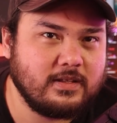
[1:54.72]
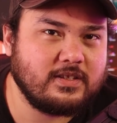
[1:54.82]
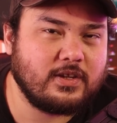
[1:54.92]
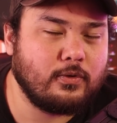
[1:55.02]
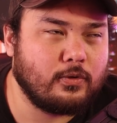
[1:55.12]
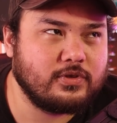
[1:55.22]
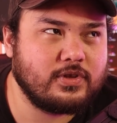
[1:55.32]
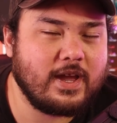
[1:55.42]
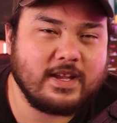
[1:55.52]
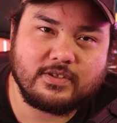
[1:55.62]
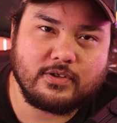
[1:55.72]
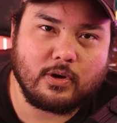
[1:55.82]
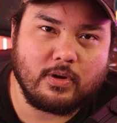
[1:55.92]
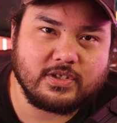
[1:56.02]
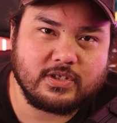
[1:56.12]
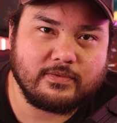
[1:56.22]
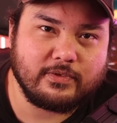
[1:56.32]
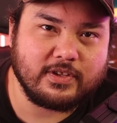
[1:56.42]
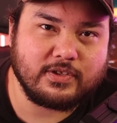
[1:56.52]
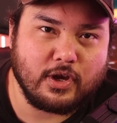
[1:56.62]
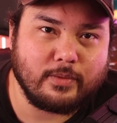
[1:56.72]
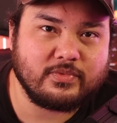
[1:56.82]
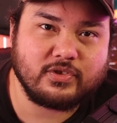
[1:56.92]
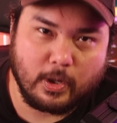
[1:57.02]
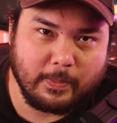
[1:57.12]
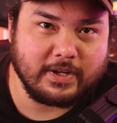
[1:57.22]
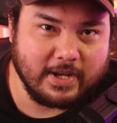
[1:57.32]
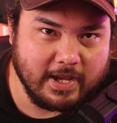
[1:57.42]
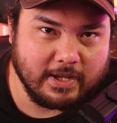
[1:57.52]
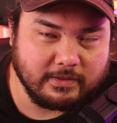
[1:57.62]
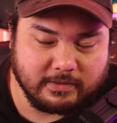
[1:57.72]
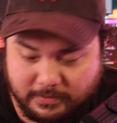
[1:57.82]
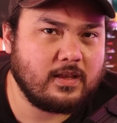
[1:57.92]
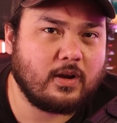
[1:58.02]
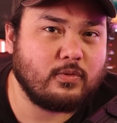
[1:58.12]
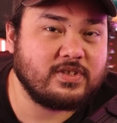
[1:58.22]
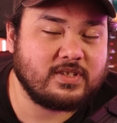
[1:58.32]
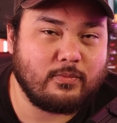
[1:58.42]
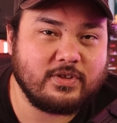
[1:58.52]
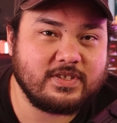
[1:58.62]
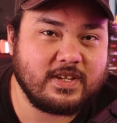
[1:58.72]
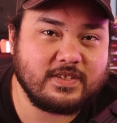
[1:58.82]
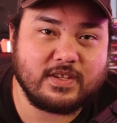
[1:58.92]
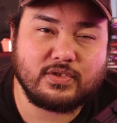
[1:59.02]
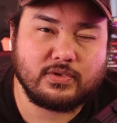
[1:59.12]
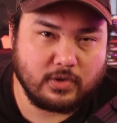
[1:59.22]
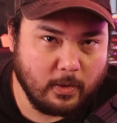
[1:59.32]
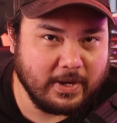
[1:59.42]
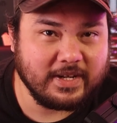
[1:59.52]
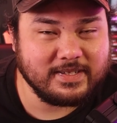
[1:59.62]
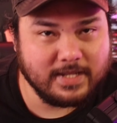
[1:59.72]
This can also answer your question for the term stopping down. Like when someone says they're stopping